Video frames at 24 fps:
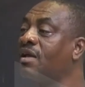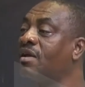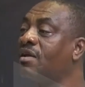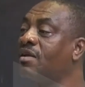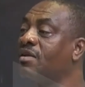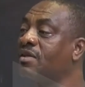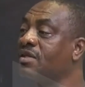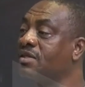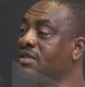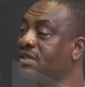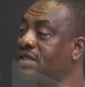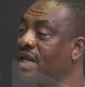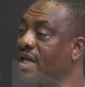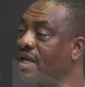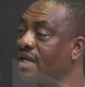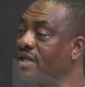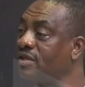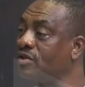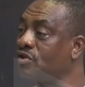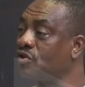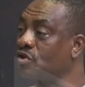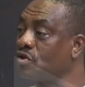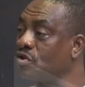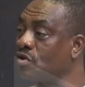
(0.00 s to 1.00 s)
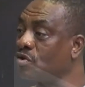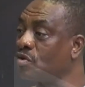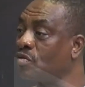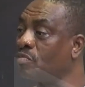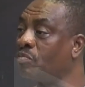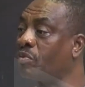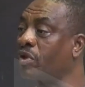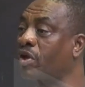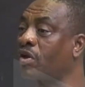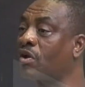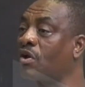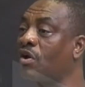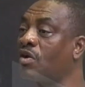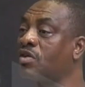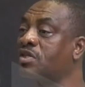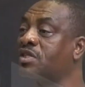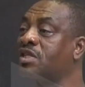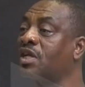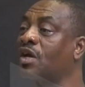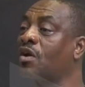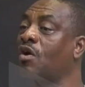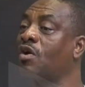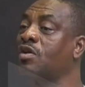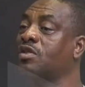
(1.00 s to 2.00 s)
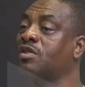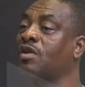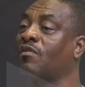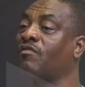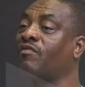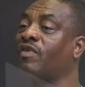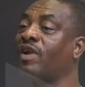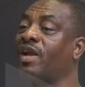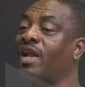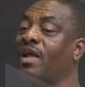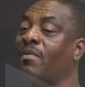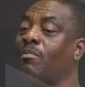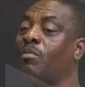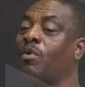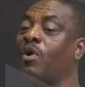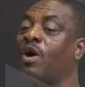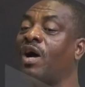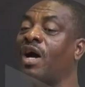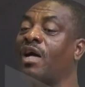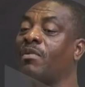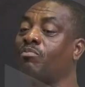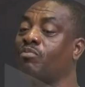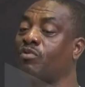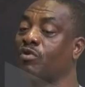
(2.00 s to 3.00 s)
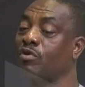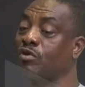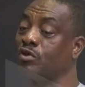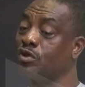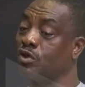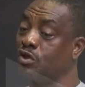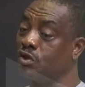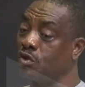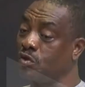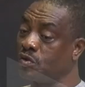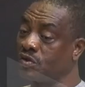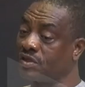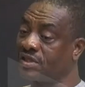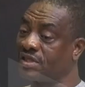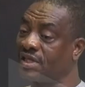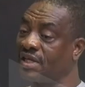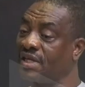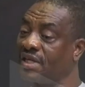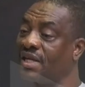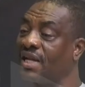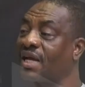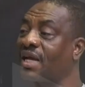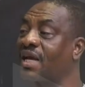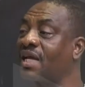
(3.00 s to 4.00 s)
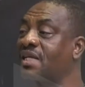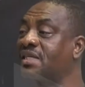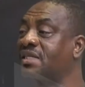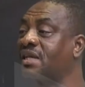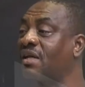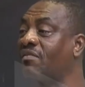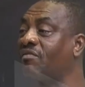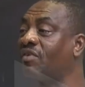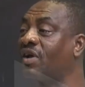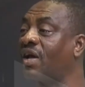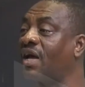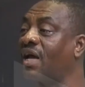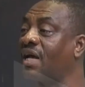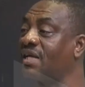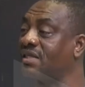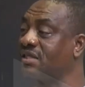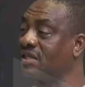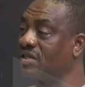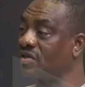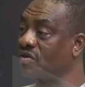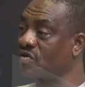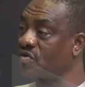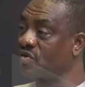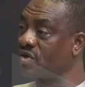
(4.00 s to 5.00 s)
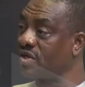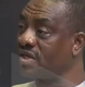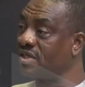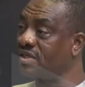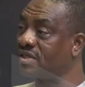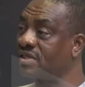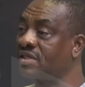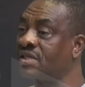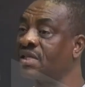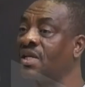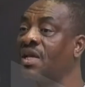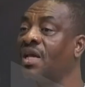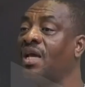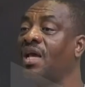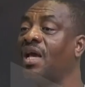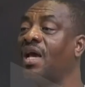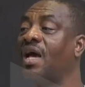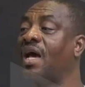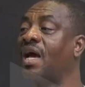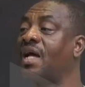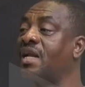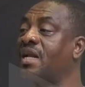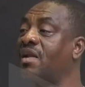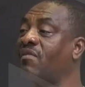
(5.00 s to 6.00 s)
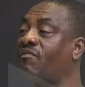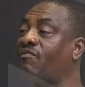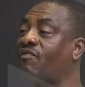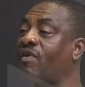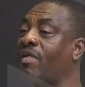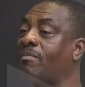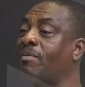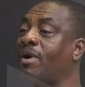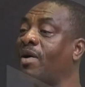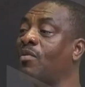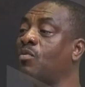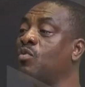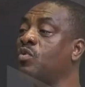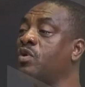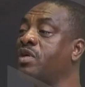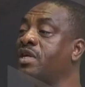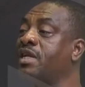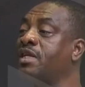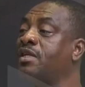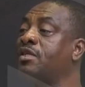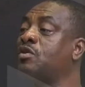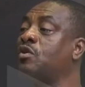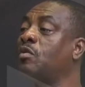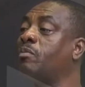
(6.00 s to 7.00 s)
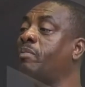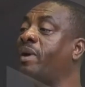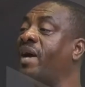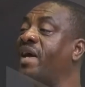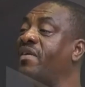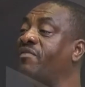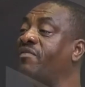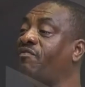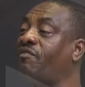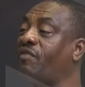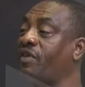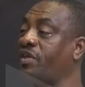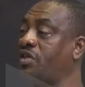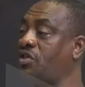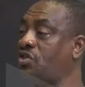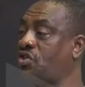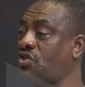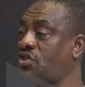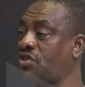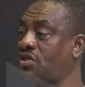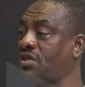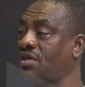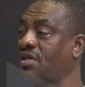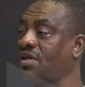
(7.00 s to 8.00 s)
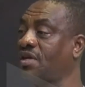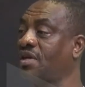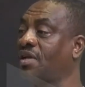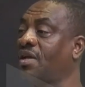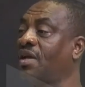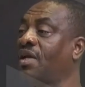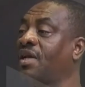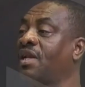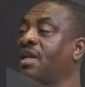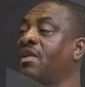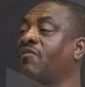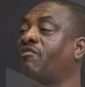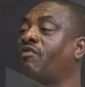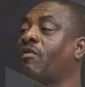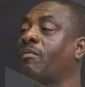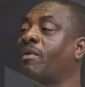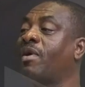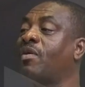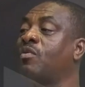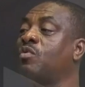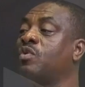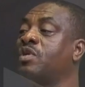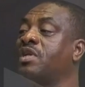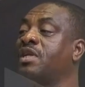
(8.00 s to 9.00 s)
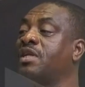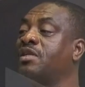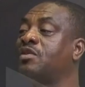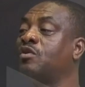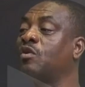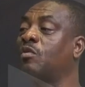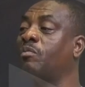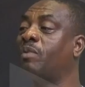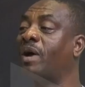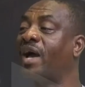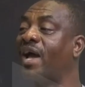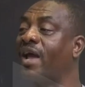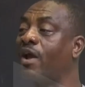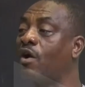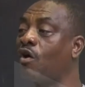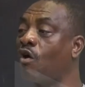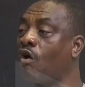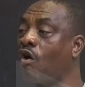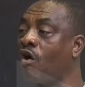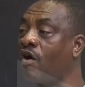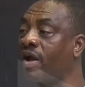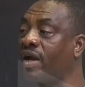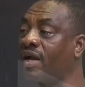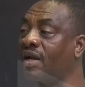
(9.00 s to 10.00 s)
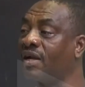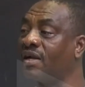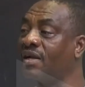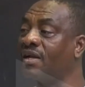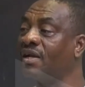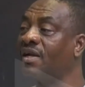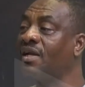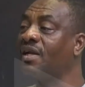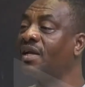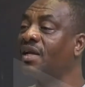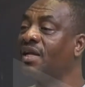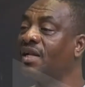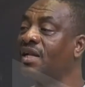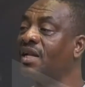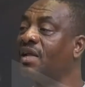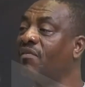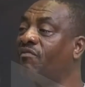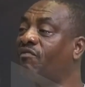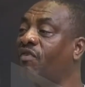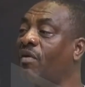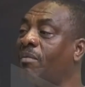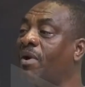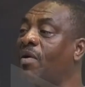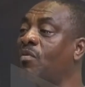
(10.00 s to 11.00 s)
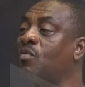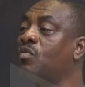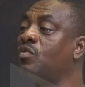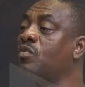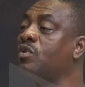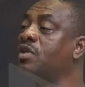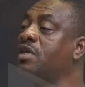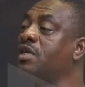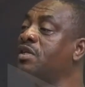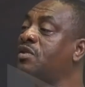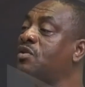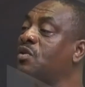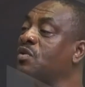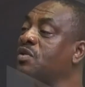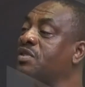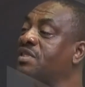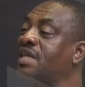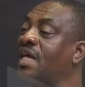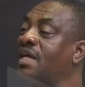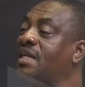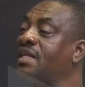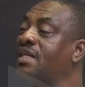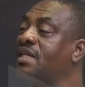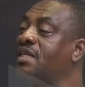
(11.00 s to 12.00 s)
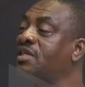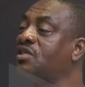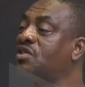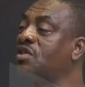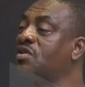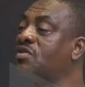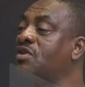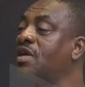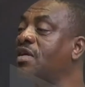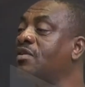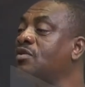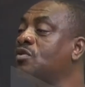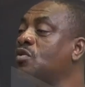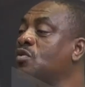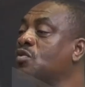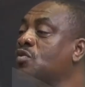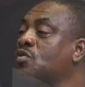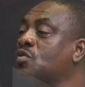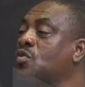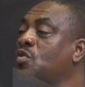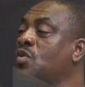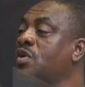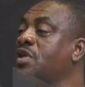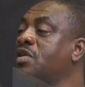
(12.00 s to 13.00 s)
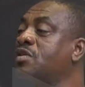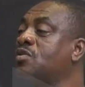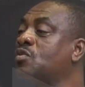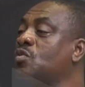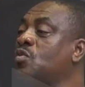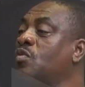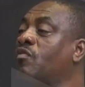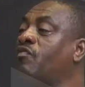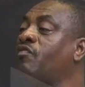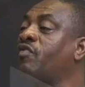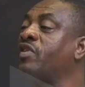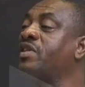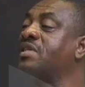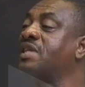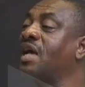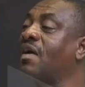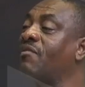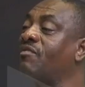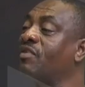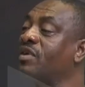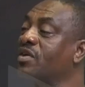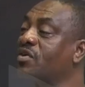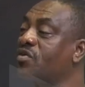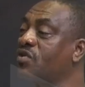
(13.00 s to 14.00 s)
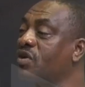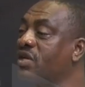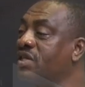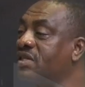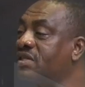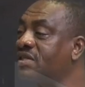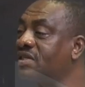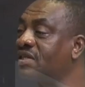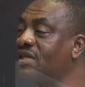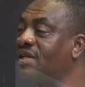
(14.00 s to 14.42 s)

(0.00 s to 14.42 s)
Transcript: selling to you, because the cost of labor at producing the cassava has increased, and the farmer will need to buy fish, the farmer will need to buy oil, the farmer will need to send the children to school, the school fees have increased.